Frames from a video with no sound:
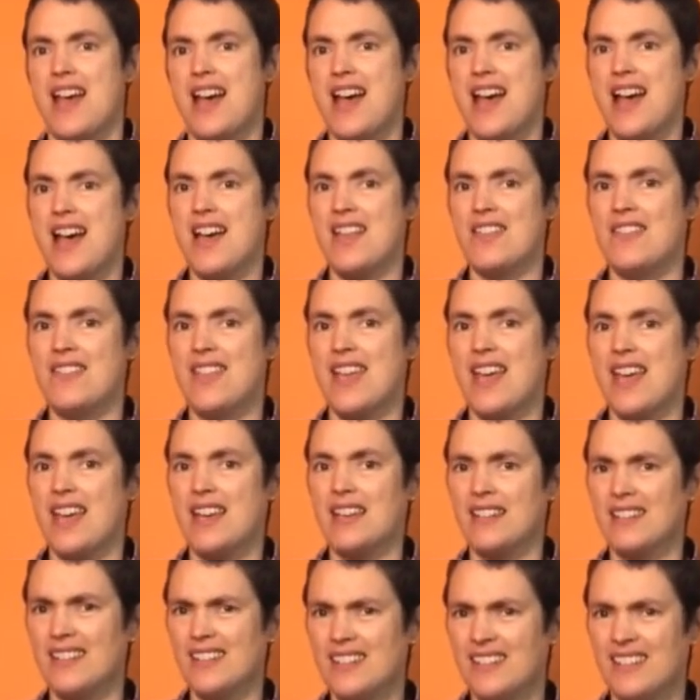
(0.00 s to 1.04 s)
And
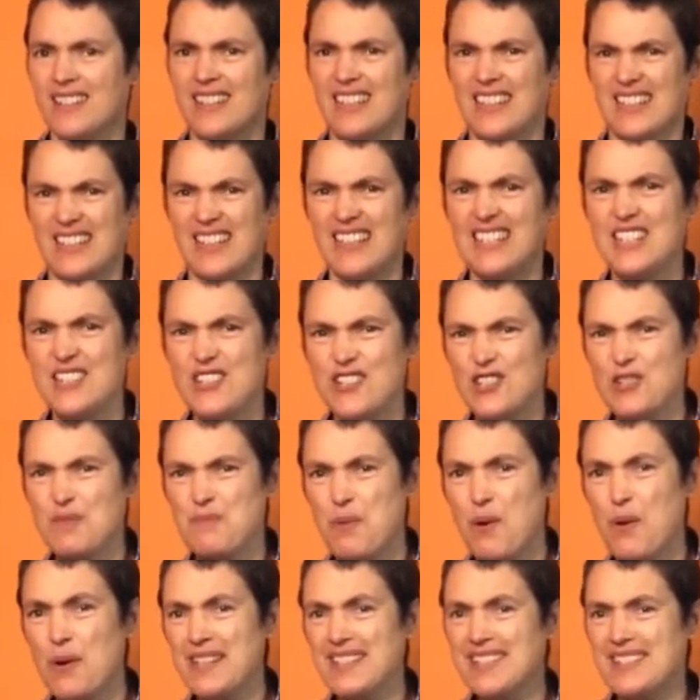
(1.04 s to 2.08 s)
then, can you just
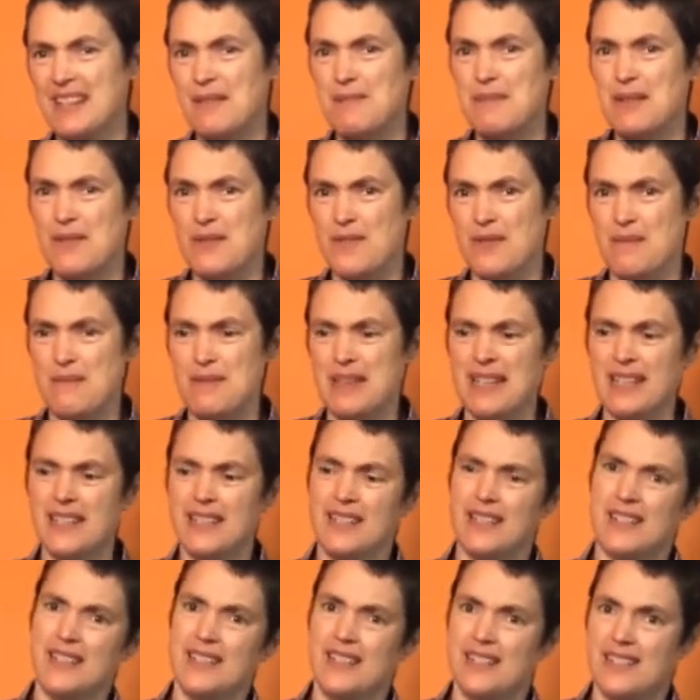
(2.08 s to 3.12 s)
point at me for a minute?
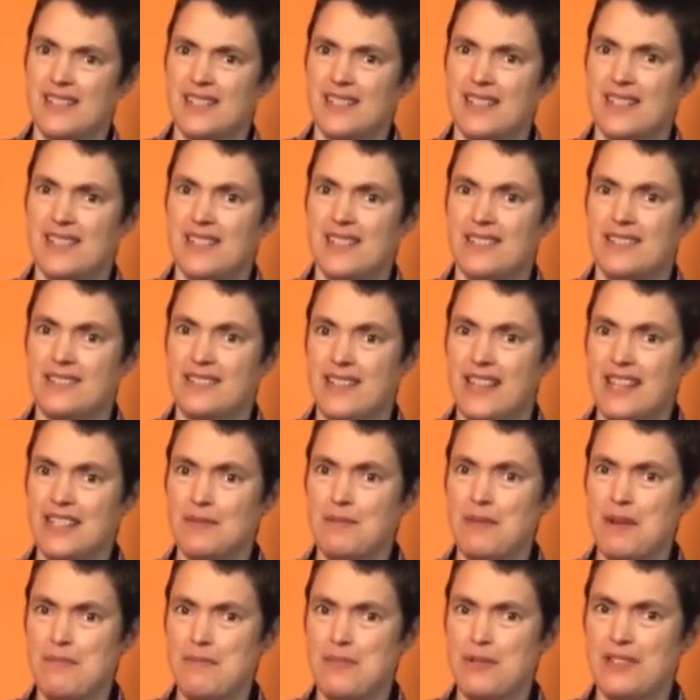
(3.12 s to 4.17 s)
So
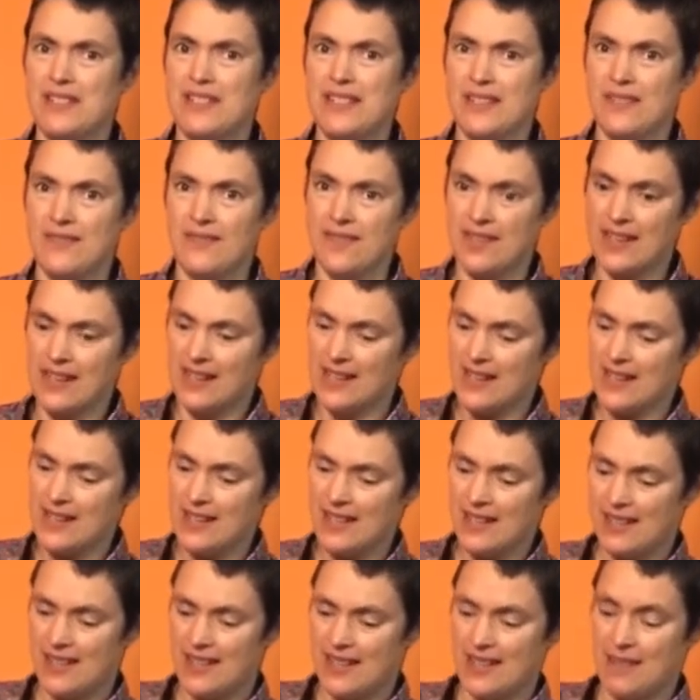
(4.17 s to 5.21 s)
that's my pointing finger.
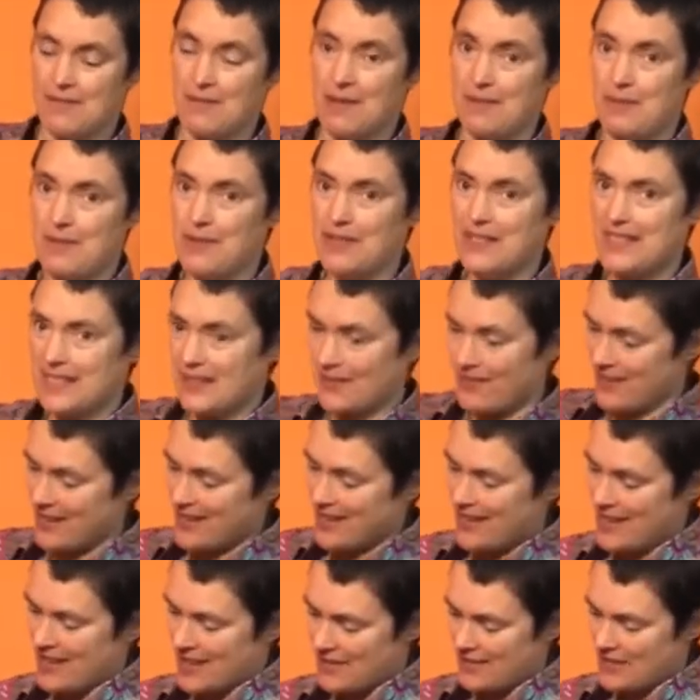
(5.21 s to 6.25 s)
My pointing
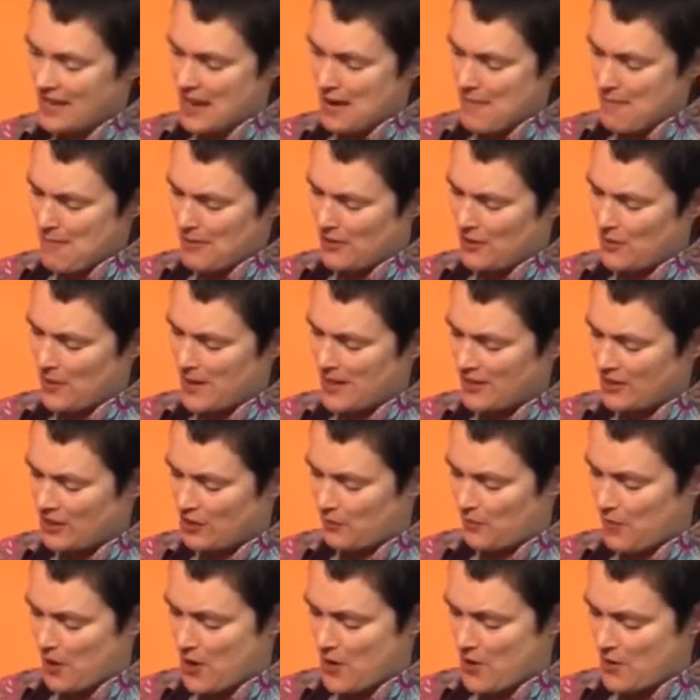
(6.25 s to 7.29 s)
finger goes in between the
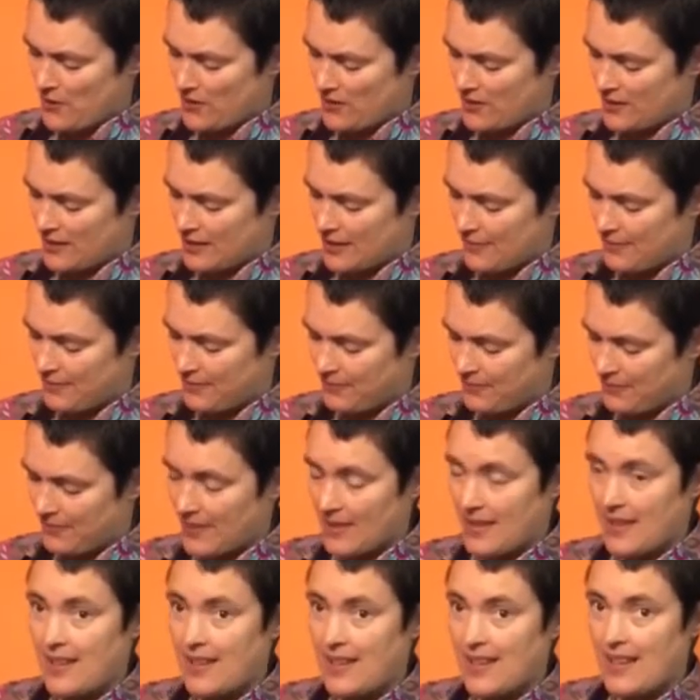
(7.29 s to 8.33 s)
spoons,
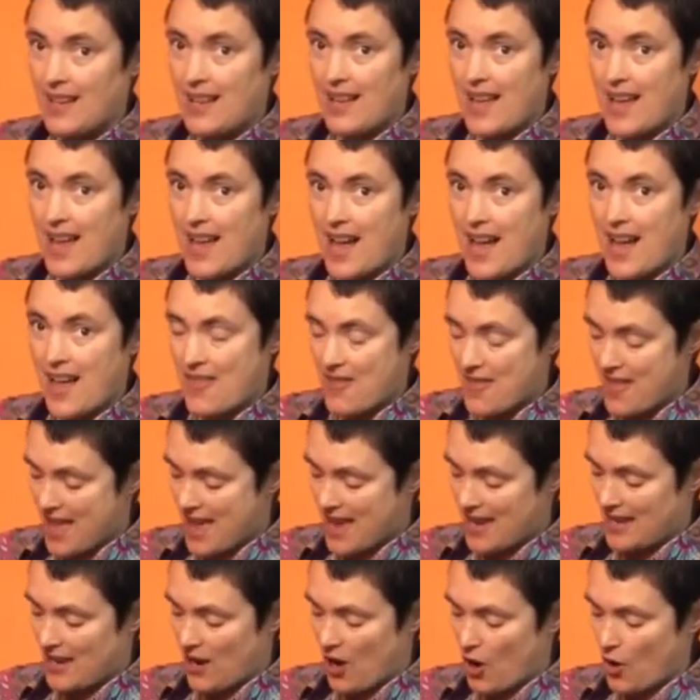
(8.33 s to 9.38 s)
and
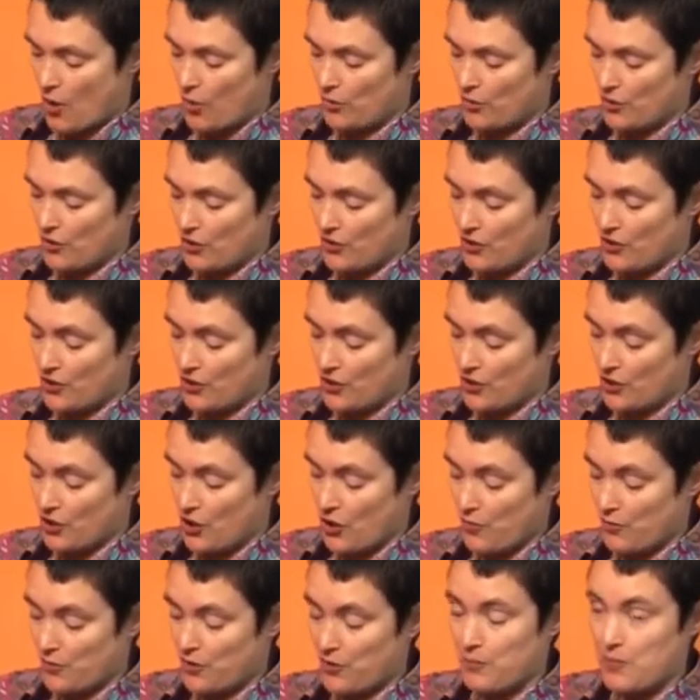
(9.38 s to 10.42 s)
then it holds onto the
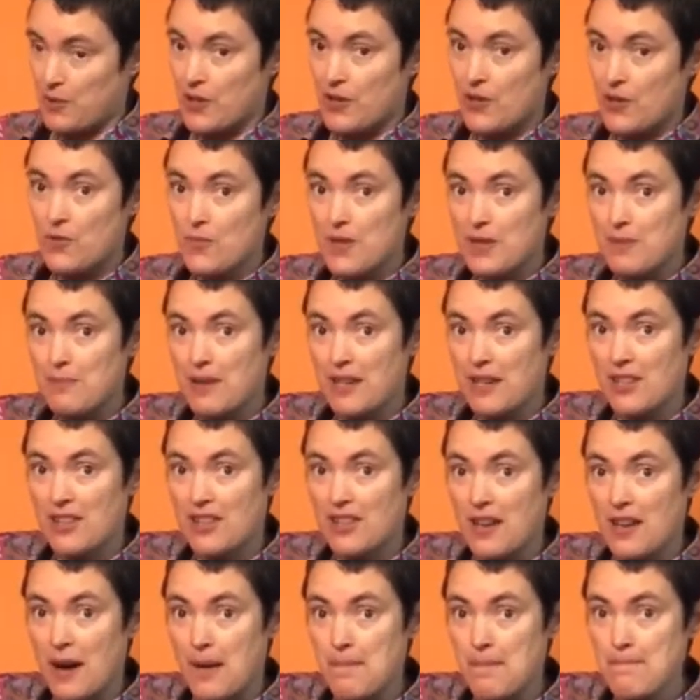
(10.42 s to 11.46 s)
top spoon with my
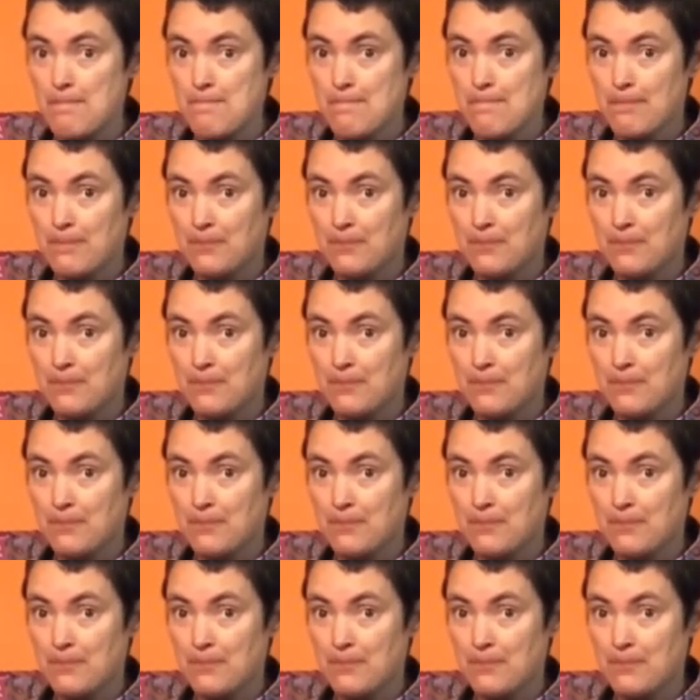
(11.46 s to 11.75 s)
thumb,